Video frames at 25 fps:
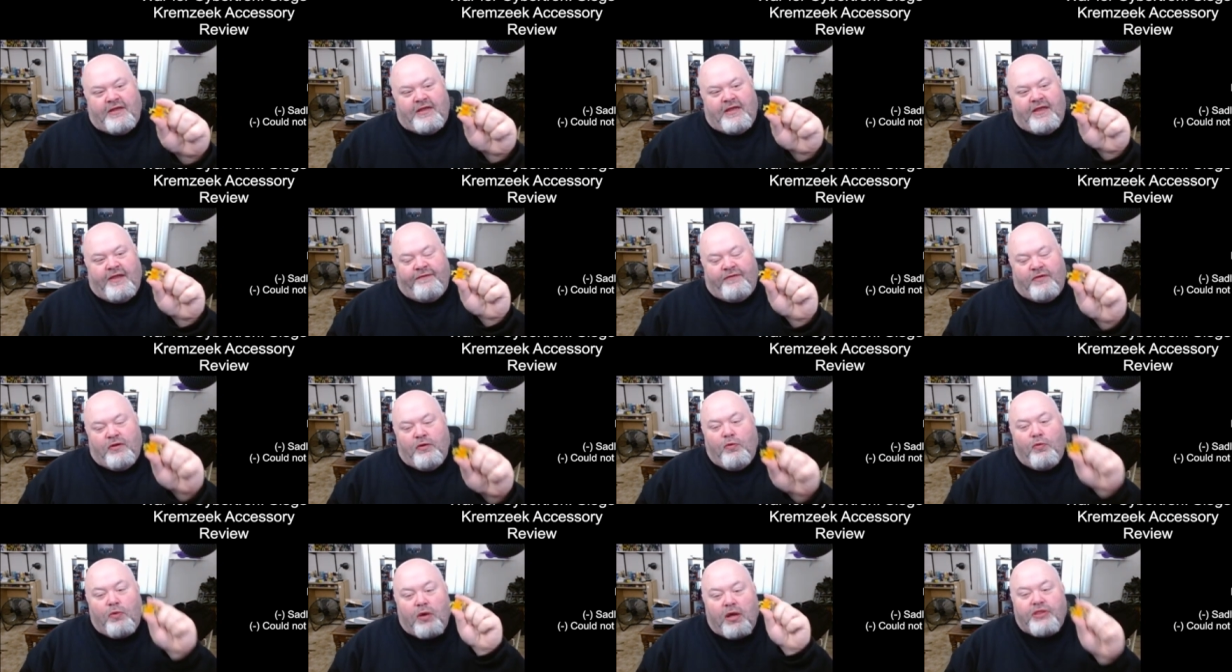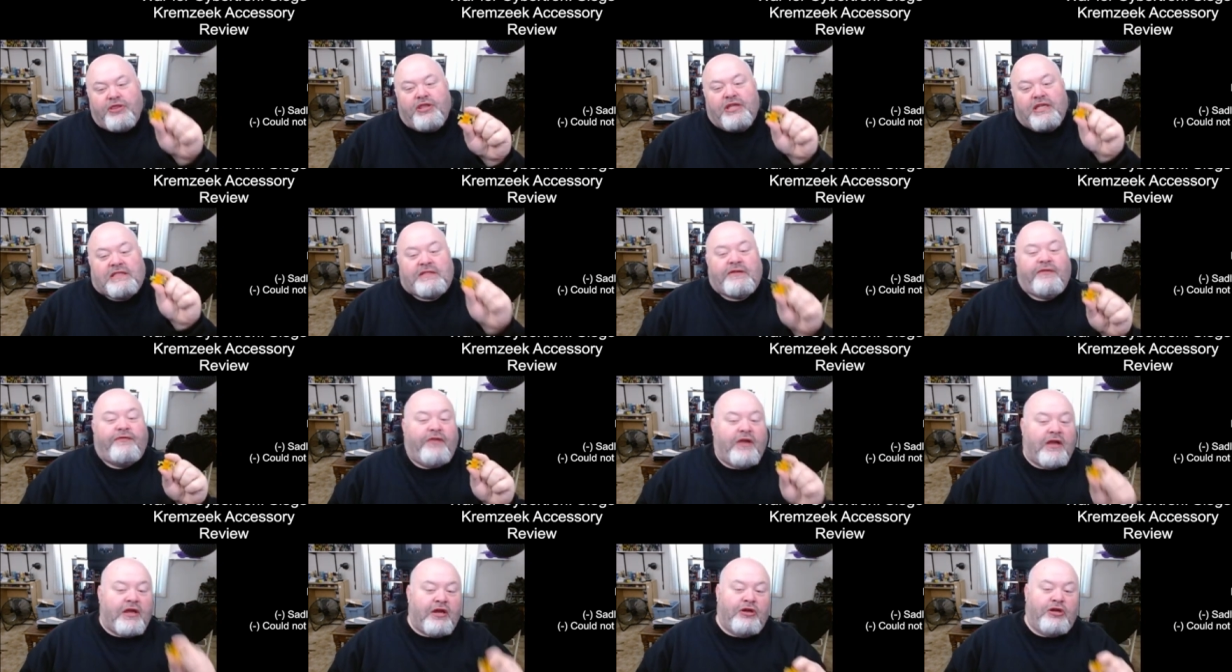If you want this
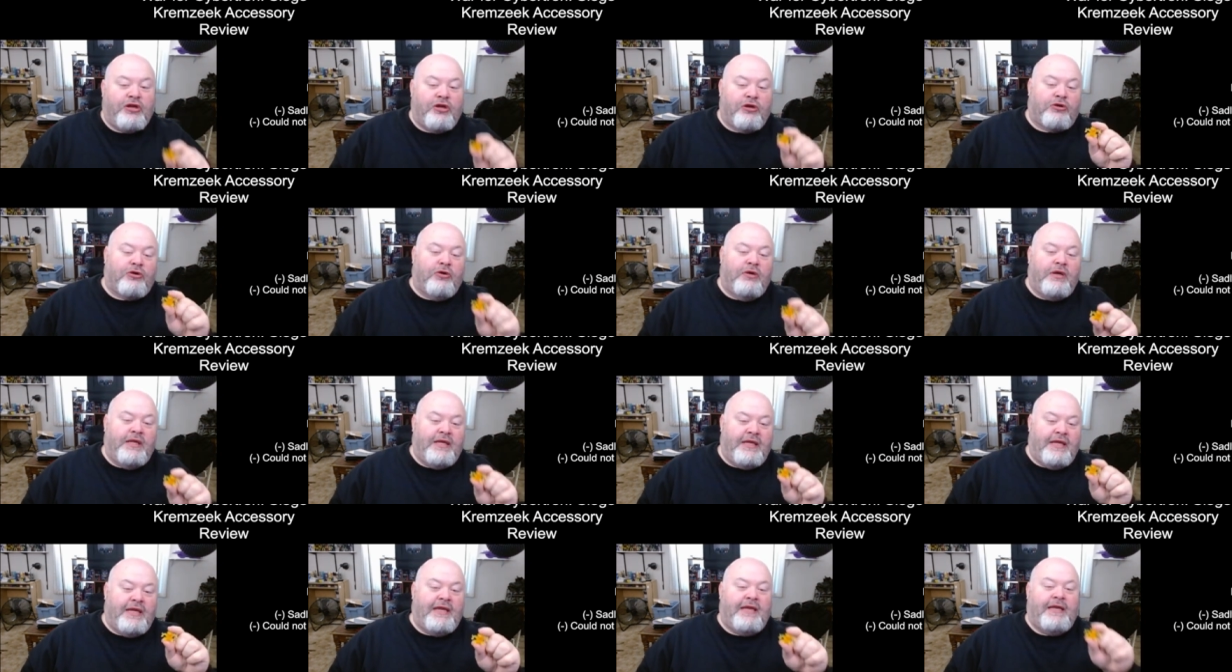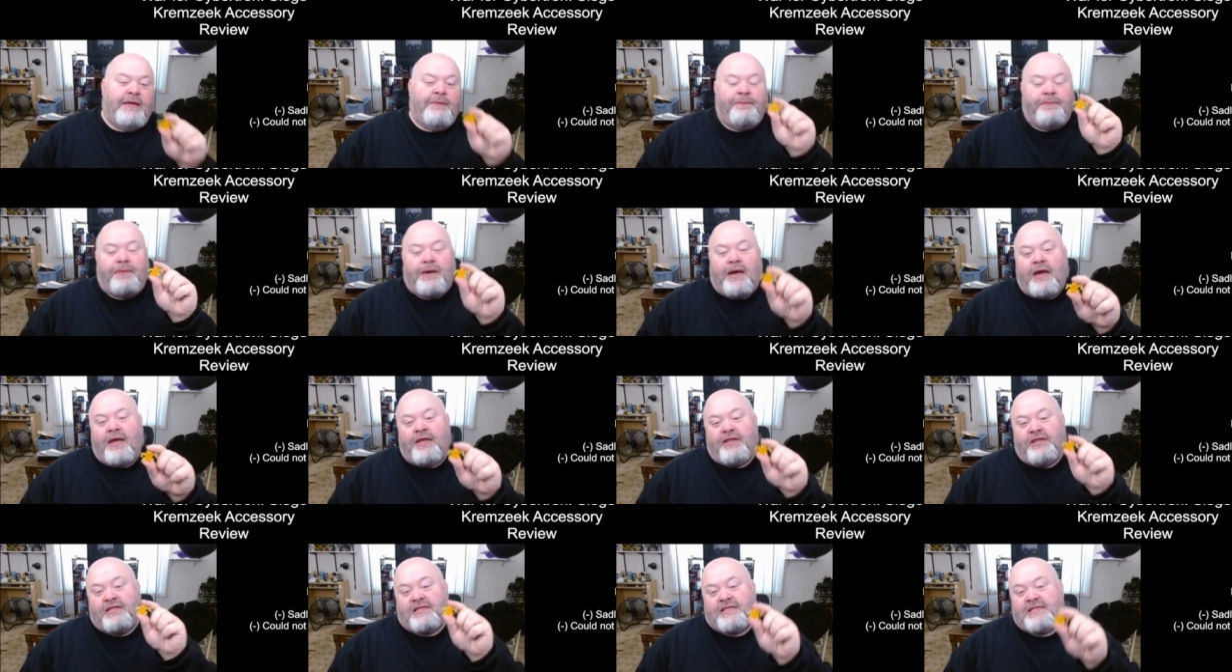figure, you're going to need to
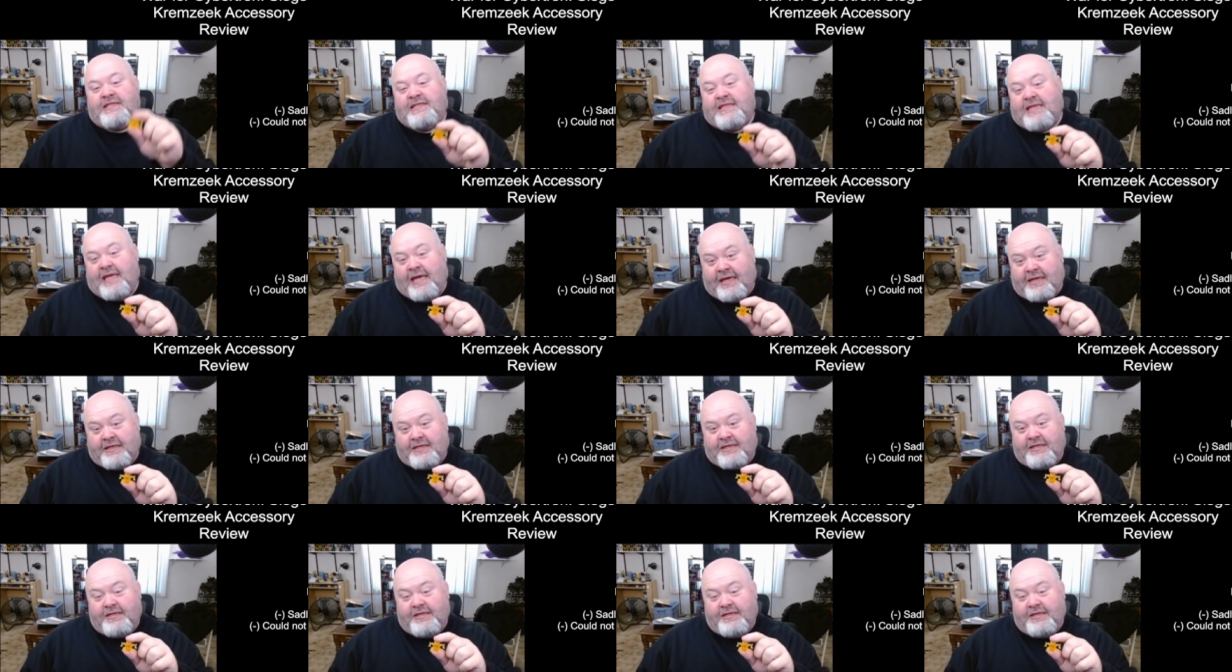buy the set.